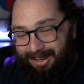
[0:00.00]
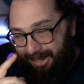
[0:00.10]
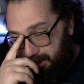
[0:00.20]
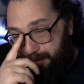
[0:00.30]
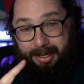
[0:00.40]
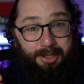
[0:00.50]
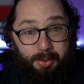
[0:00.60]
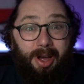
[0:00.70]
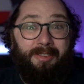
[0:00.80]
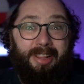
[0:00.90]
It's been
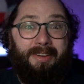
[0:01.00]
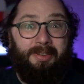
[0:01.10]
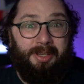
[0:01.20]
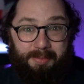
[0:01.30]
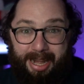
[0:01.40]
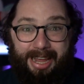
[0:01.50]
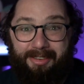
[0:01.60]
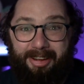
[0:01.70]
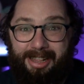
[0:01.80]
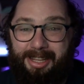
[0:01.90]
12 levels, but I
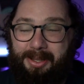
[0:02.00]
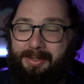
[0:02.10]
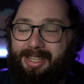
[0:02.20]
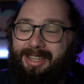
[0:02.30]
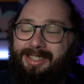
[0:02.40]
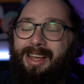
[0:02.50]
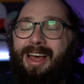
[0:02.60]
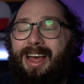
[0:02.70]
can finally use this.